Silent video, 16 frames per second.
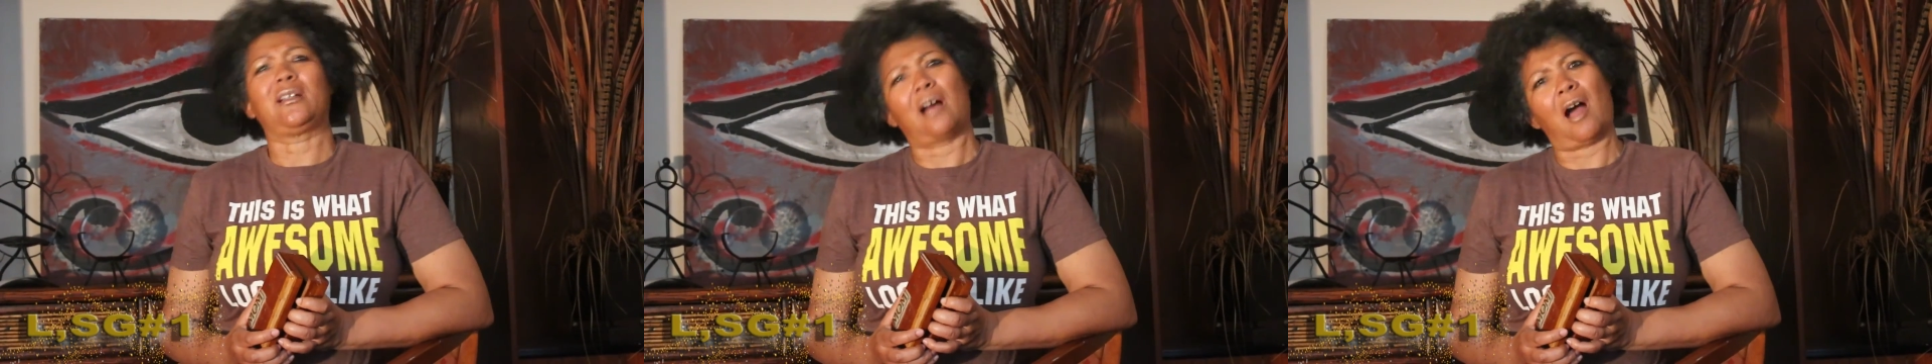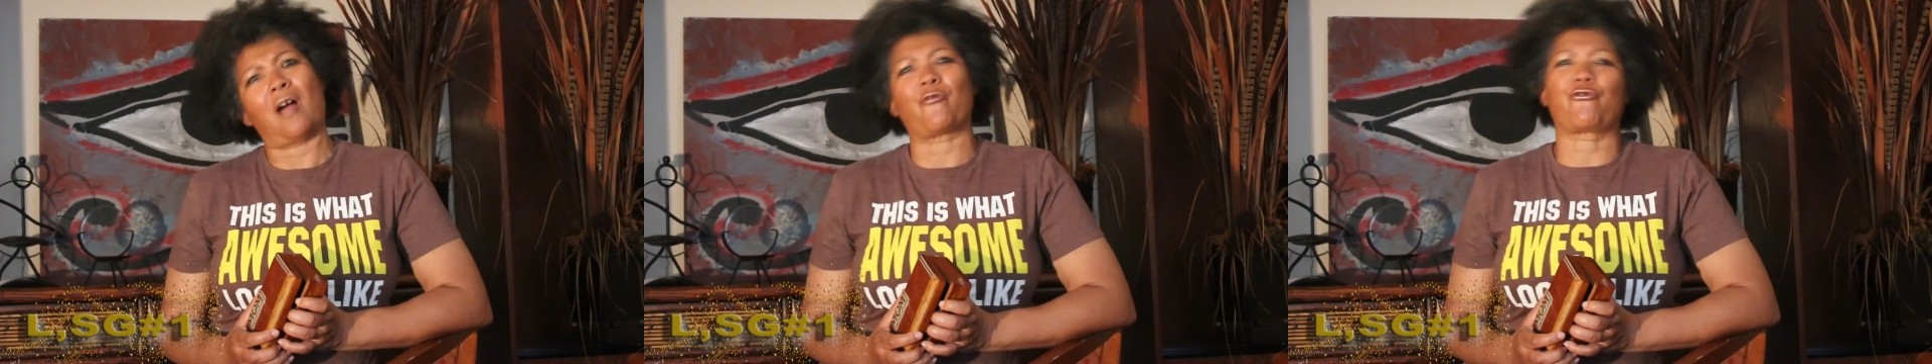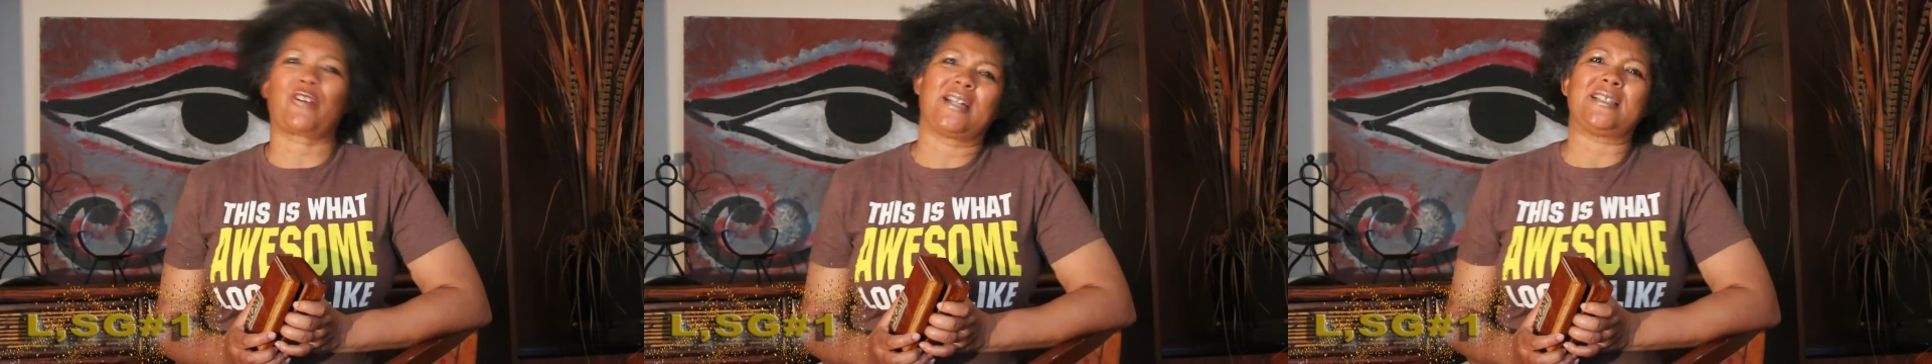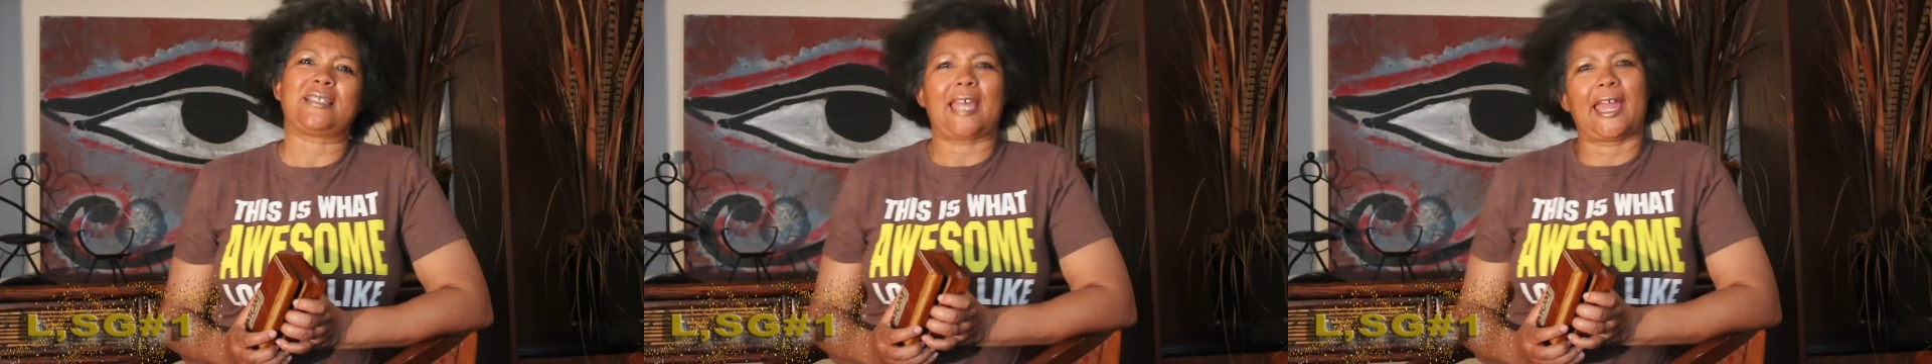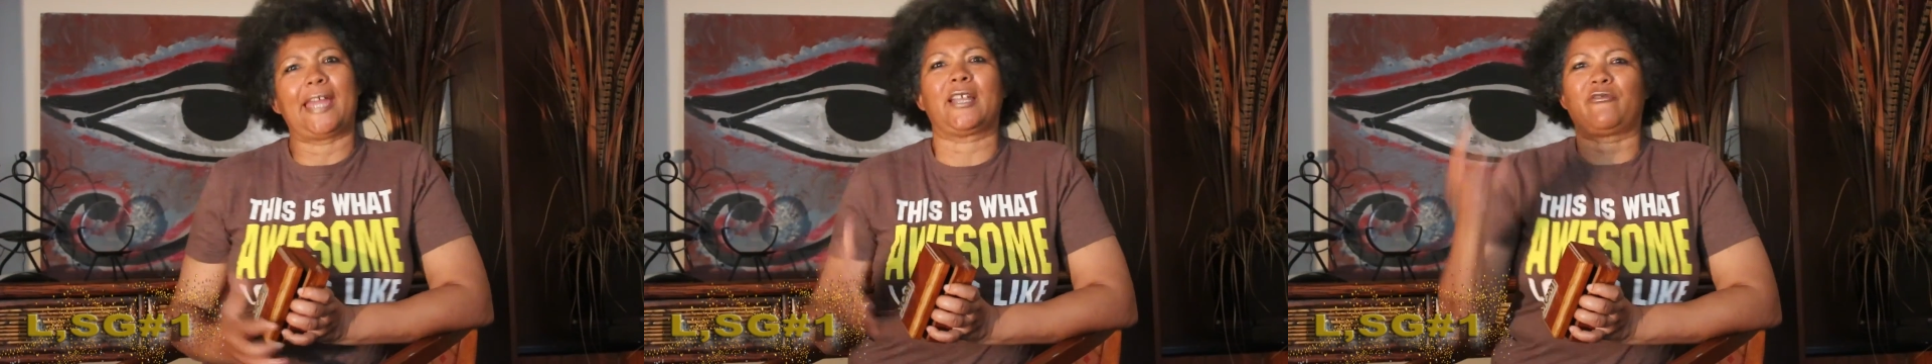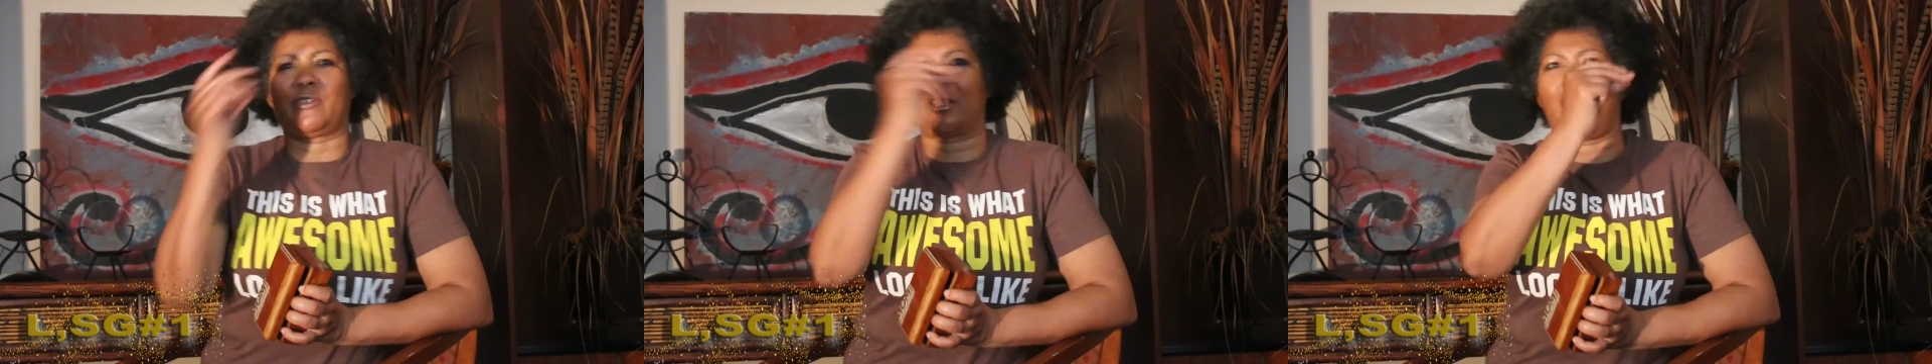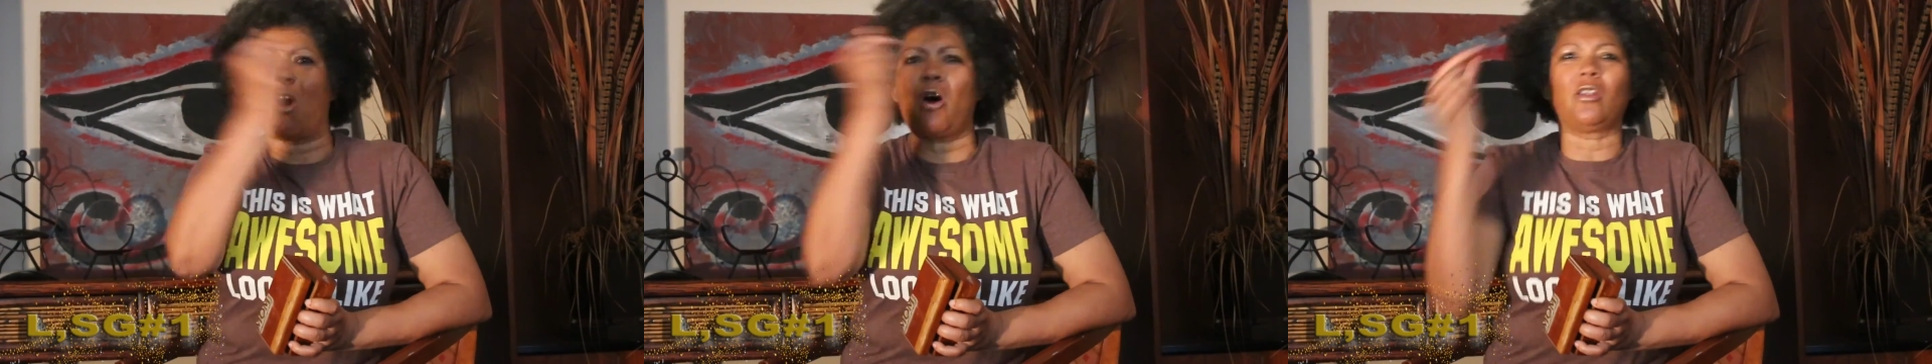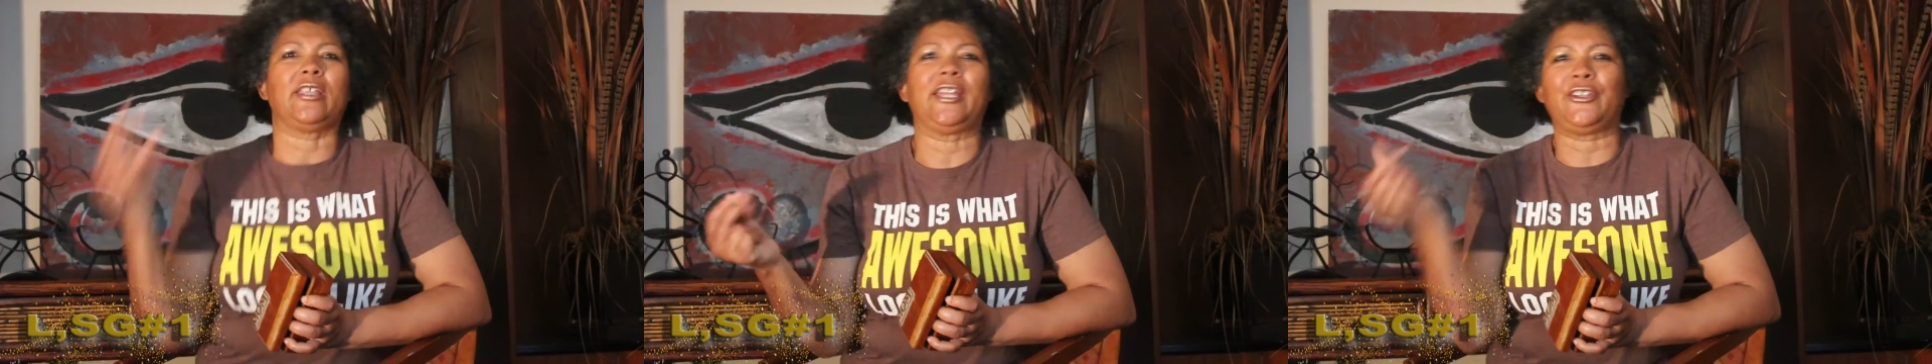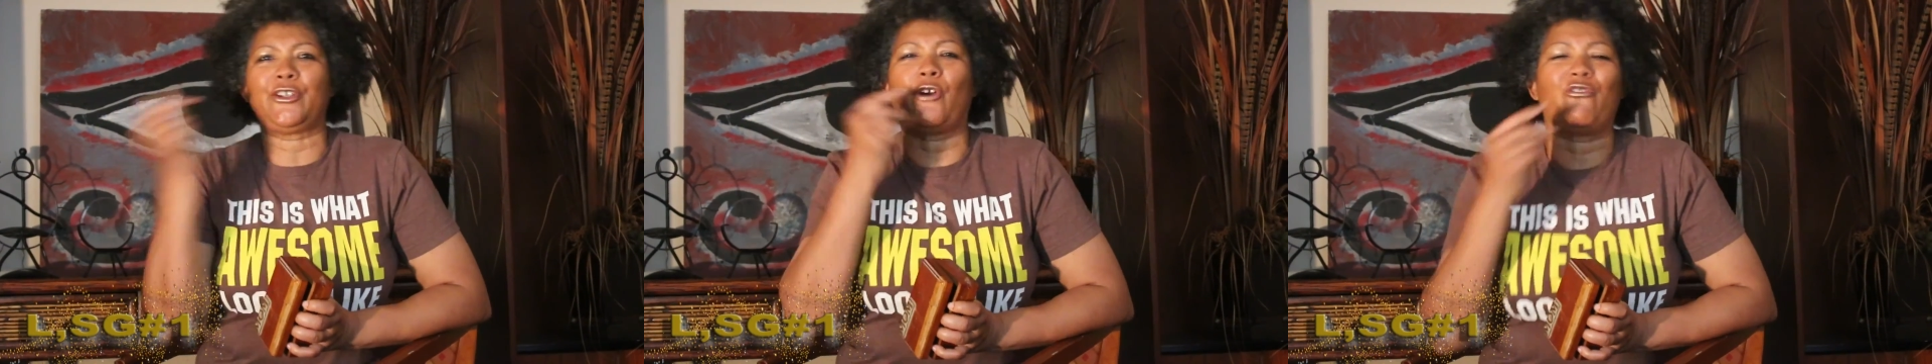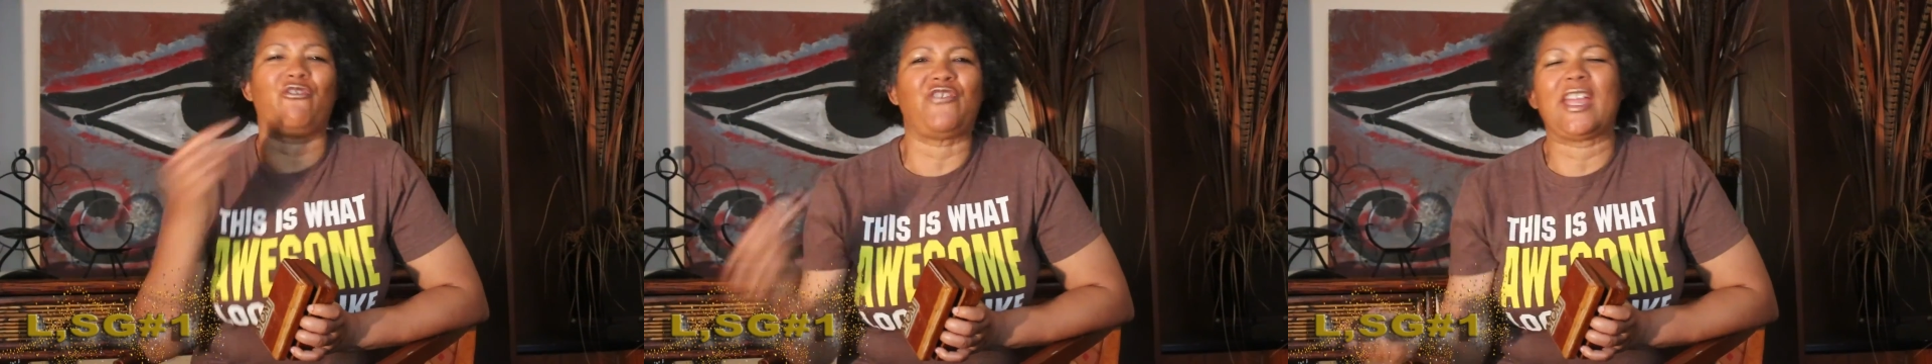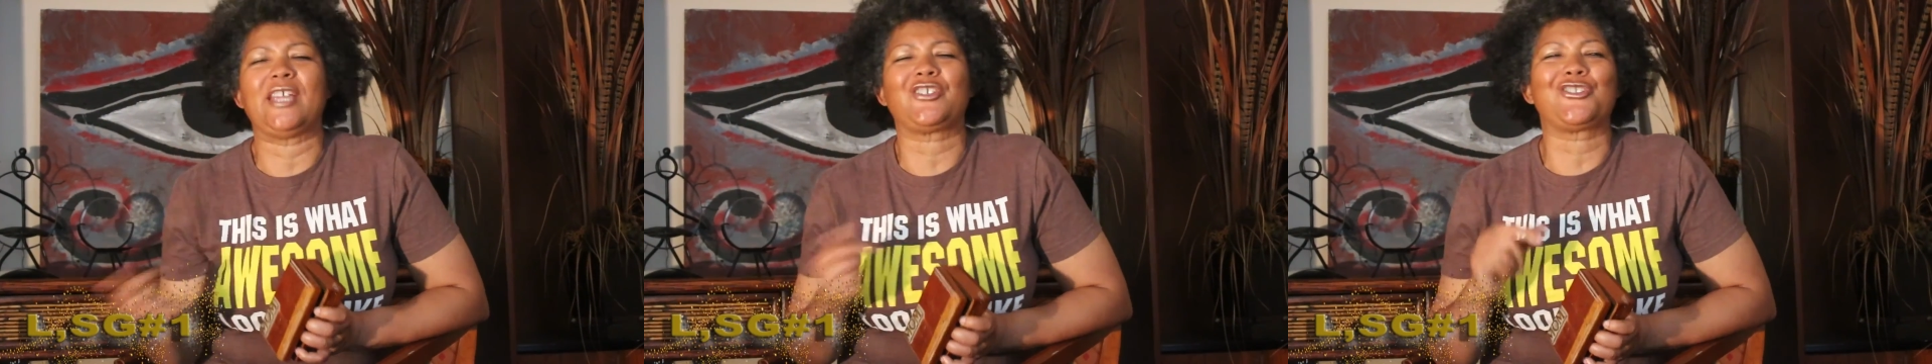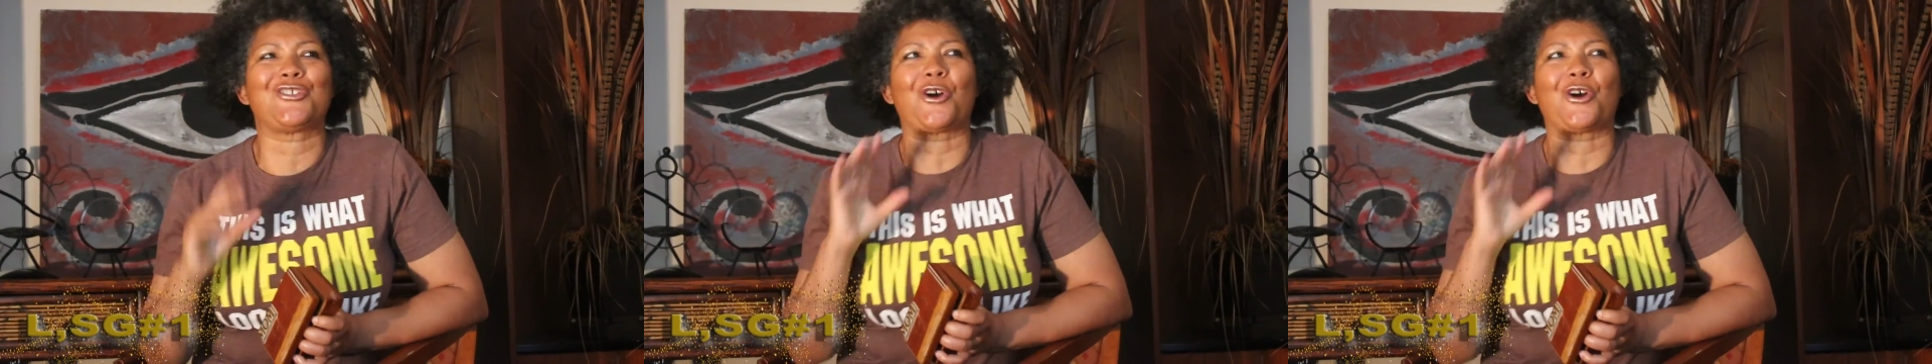confrontative and all in your face,